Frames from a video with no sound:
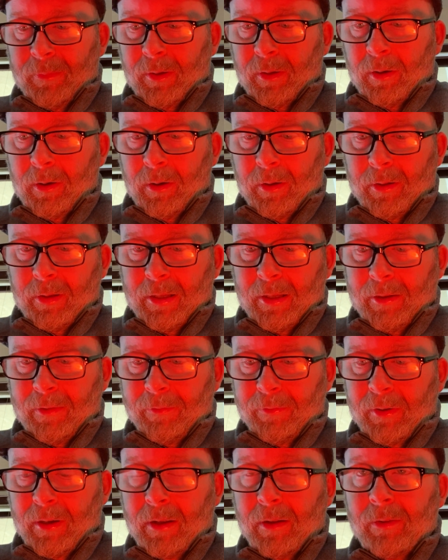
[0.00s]
on the
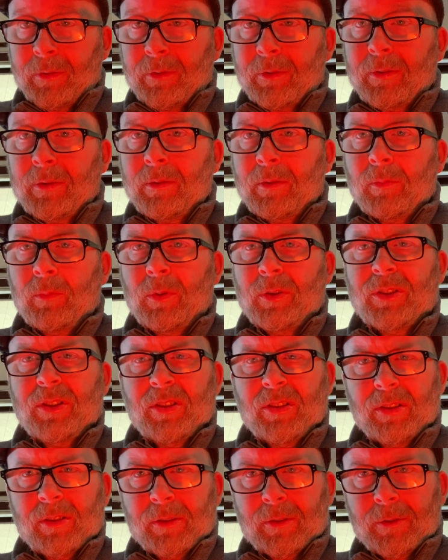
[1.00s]
event, which
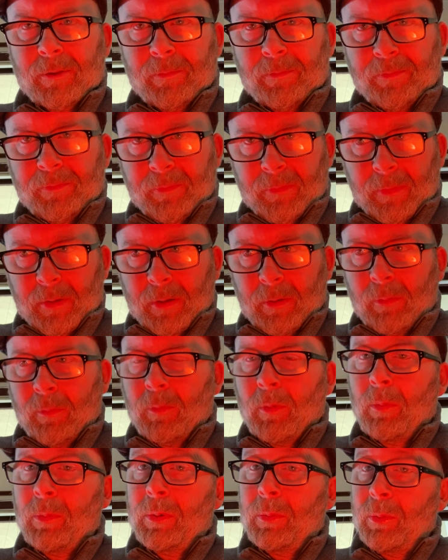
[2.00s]
is
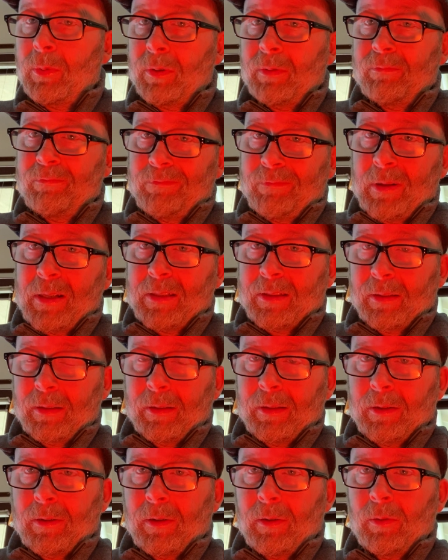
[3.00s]
what we would
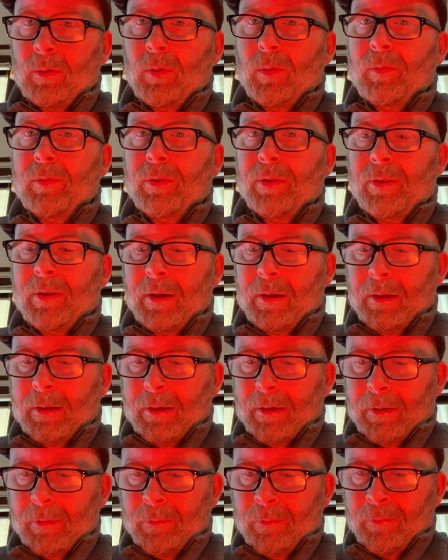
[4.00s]
basically call
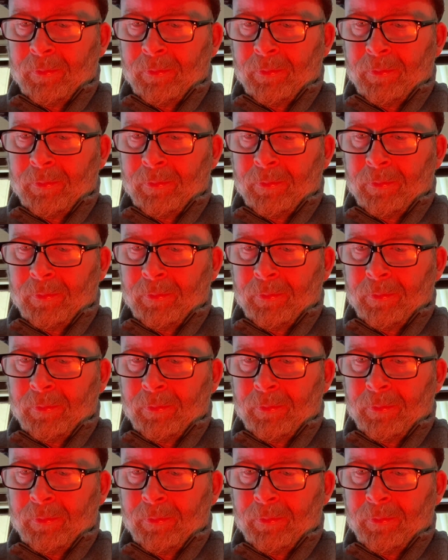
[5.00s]
overthinking.